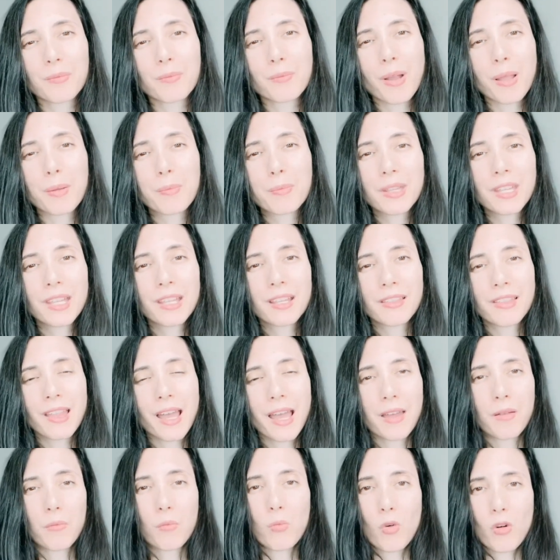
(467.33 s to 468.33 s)
By being
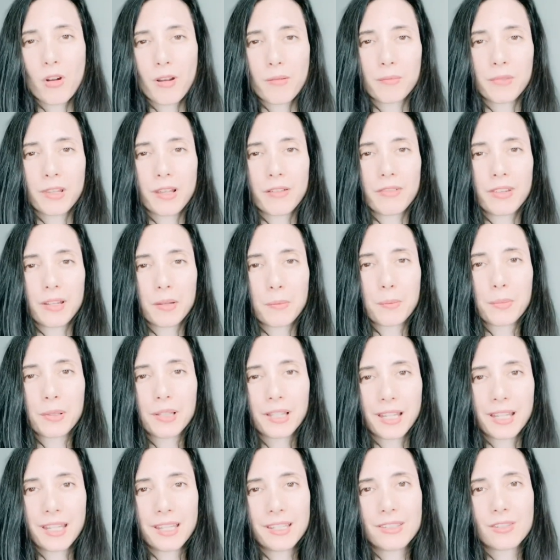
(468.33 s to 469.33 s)
that warm, loving
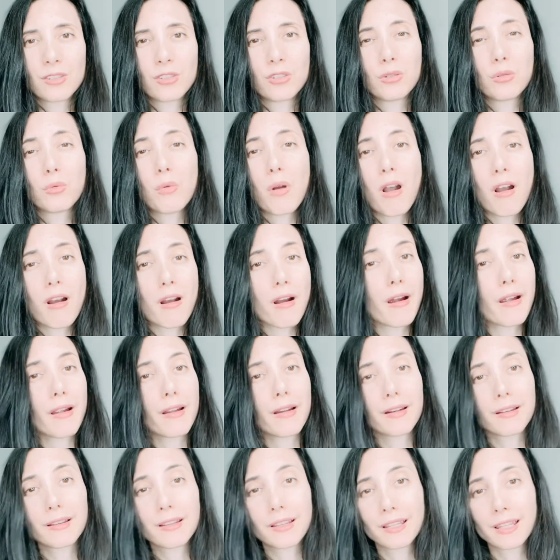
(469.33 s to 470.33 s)
place, you
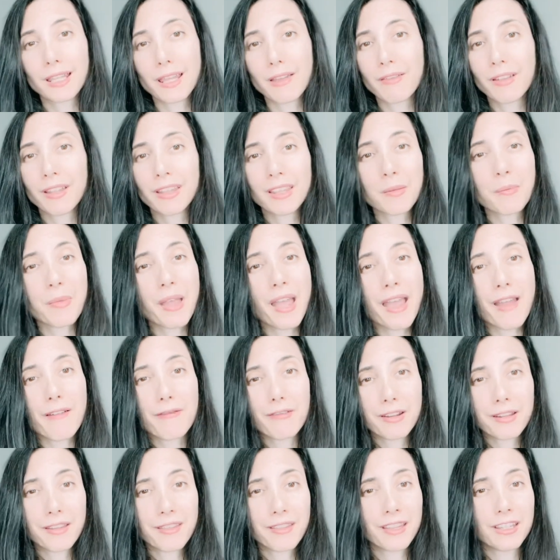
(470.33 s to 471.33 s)
are giving them
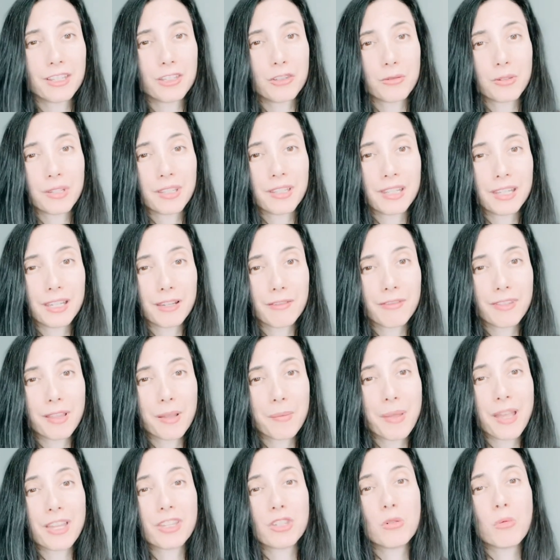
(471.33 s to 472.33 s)
everything you can give them,
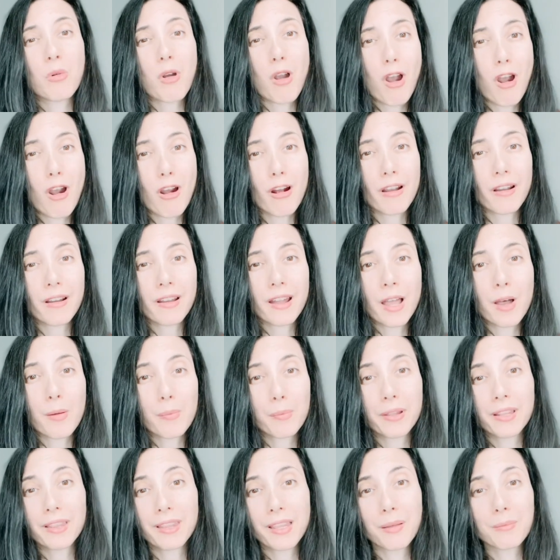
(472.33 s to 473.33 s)
and you are
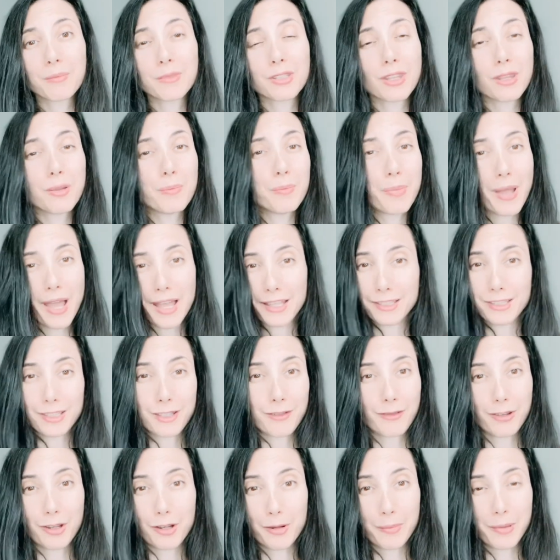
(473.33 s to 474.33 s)
helping them to the best
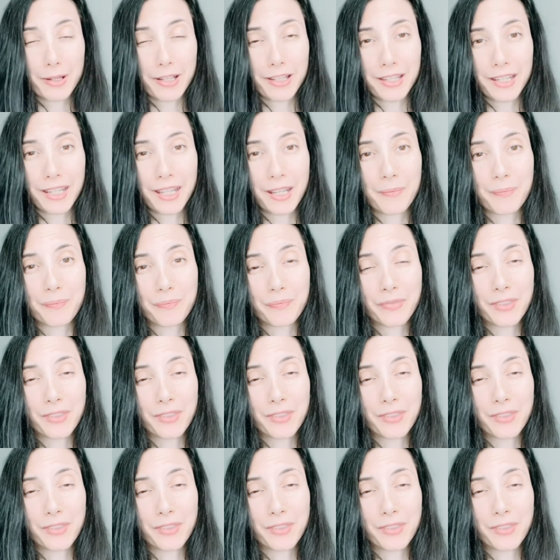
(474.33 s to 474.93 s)
of your ability.